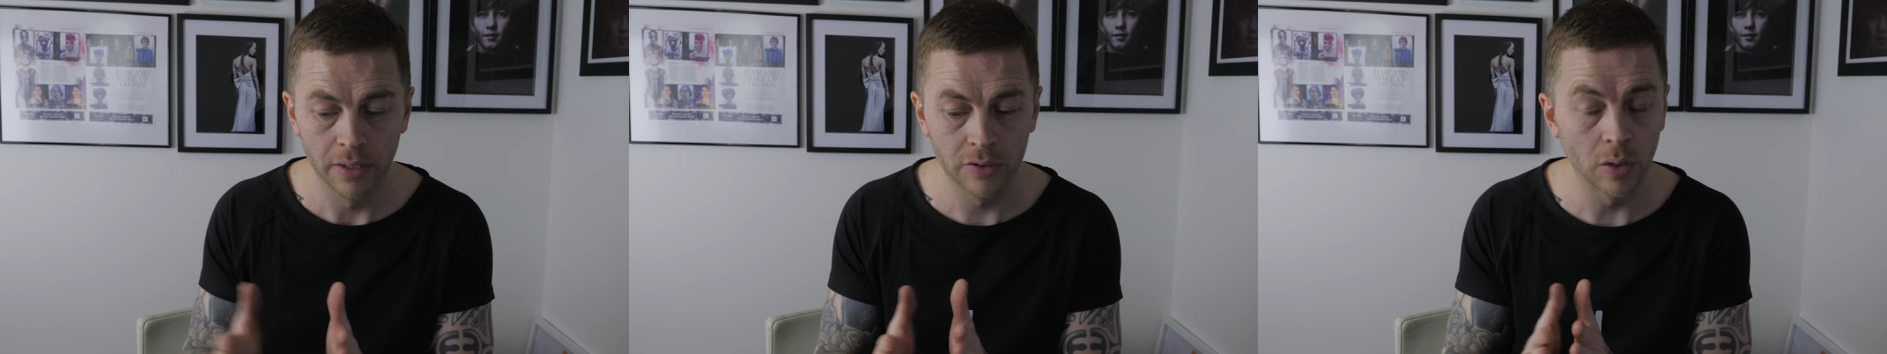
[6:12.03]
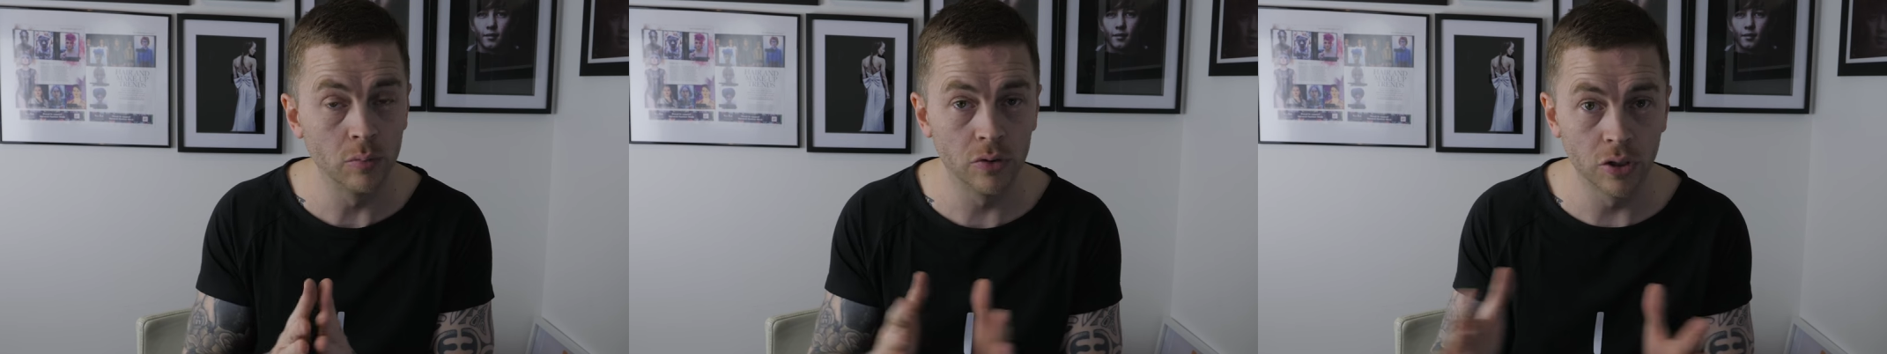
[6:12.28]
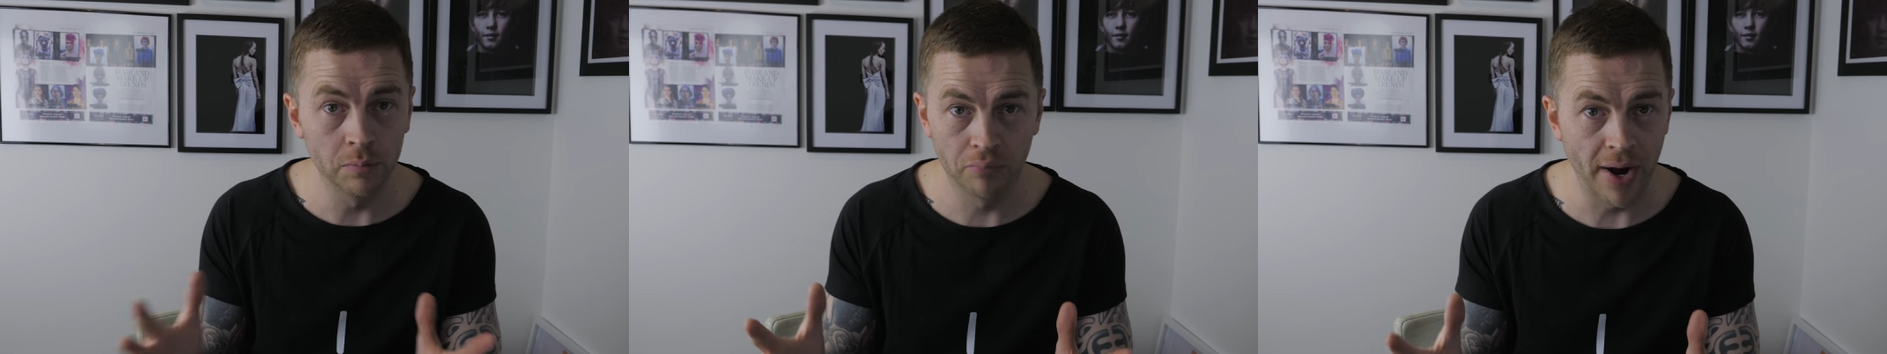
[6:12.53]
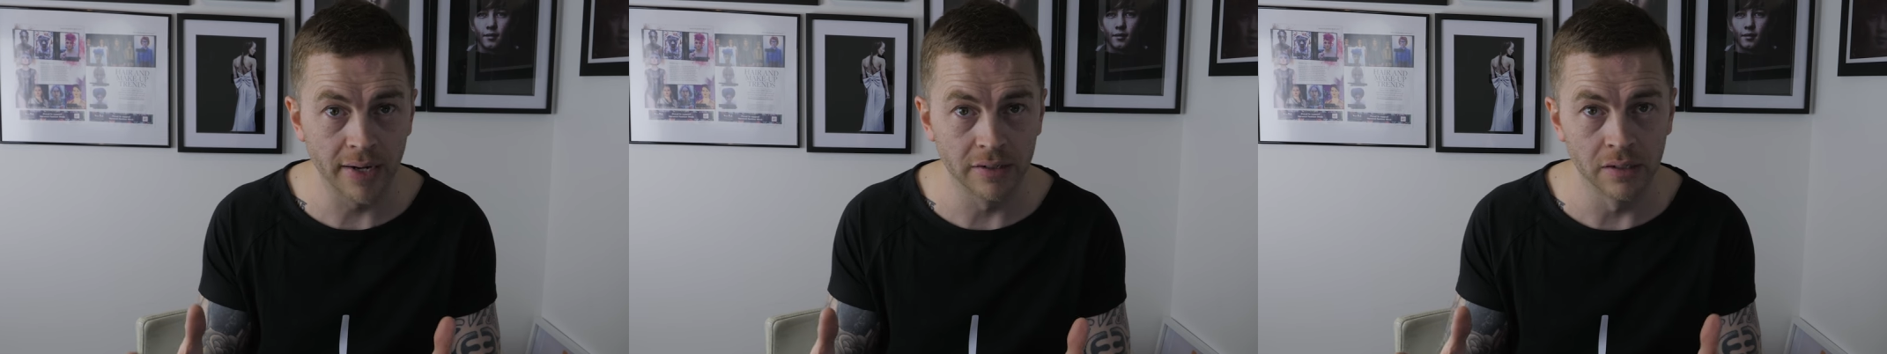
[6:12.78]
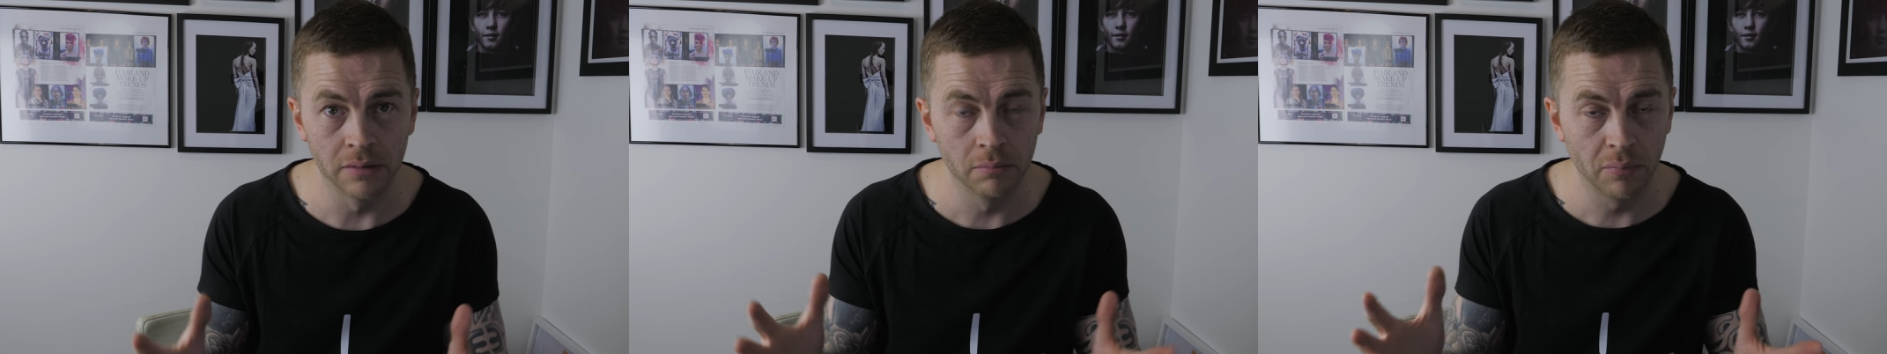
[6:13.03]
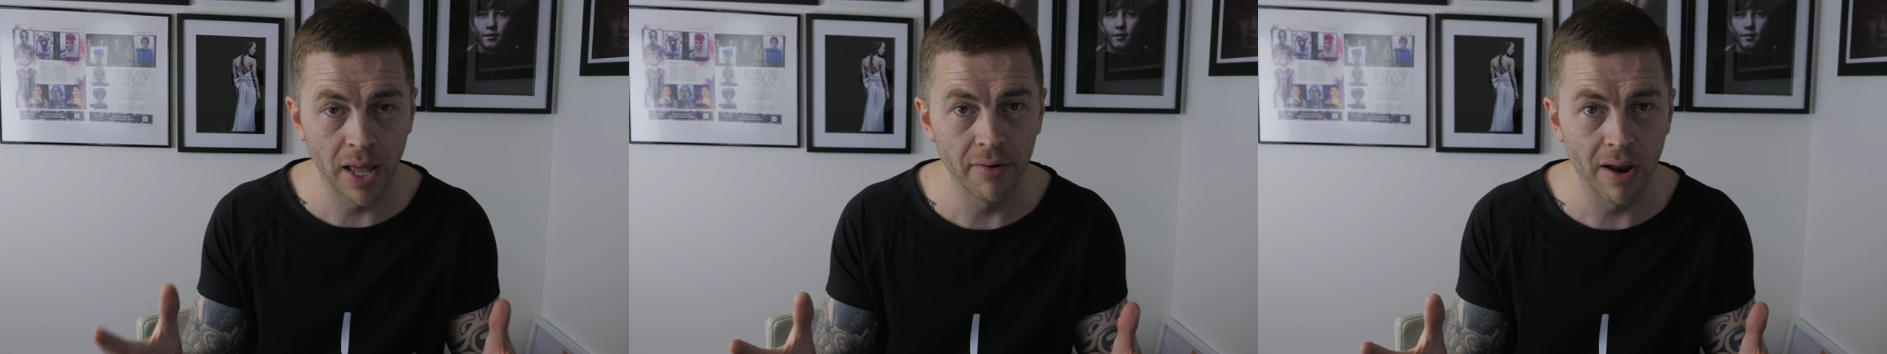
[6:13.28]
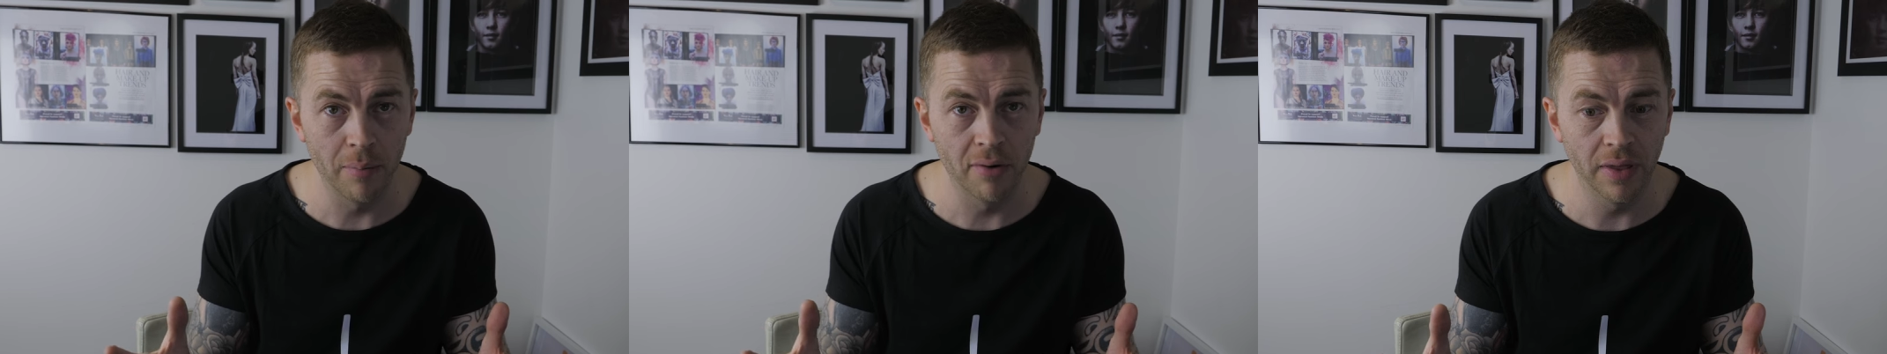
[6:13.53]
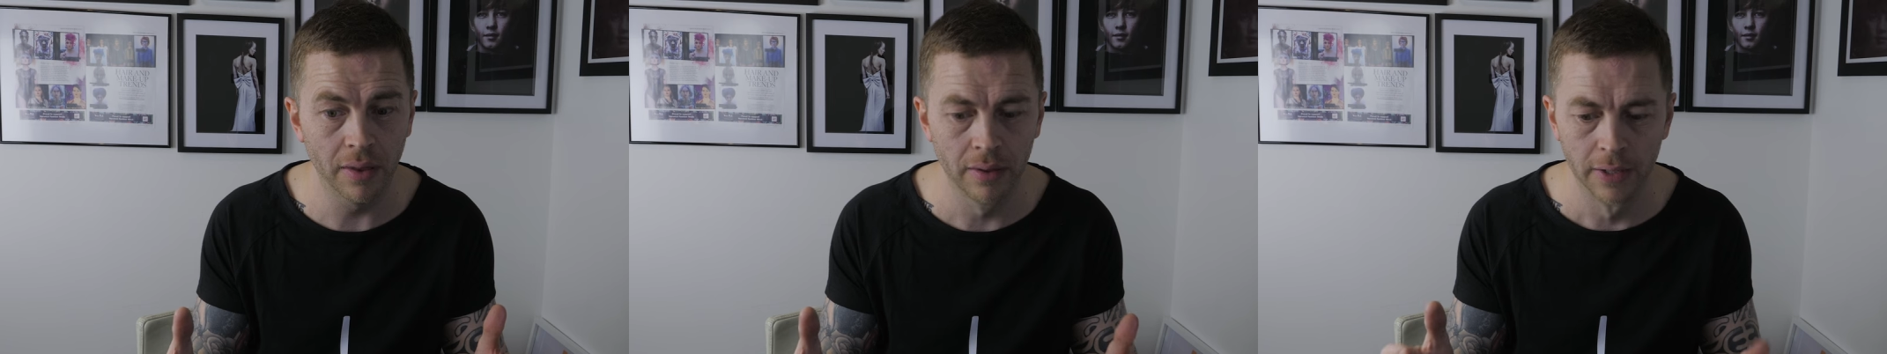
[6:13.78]
So just practice, play around
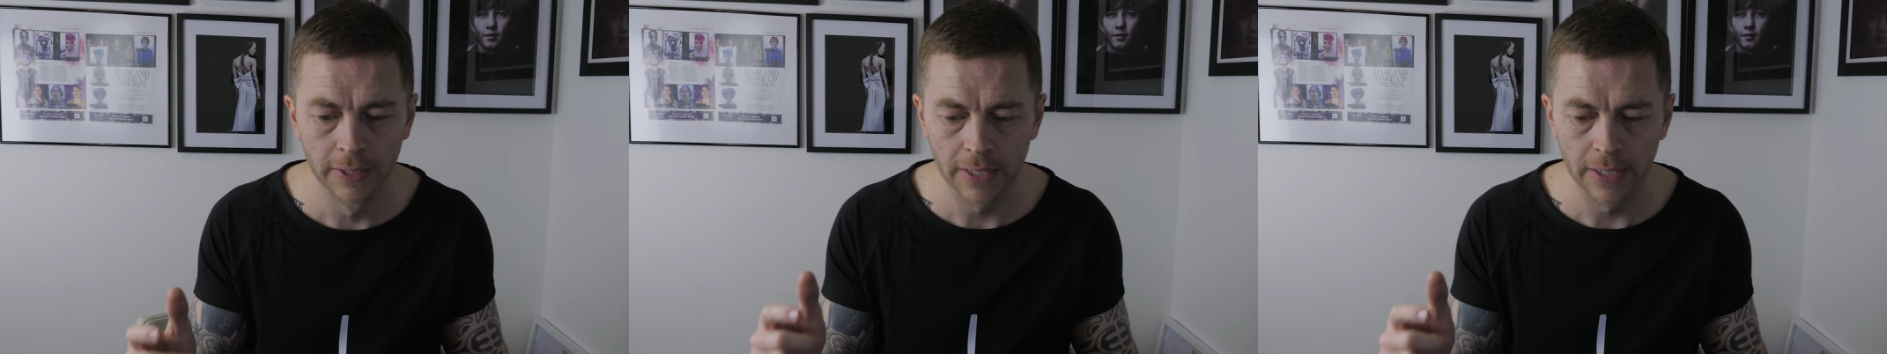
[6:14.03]
with it.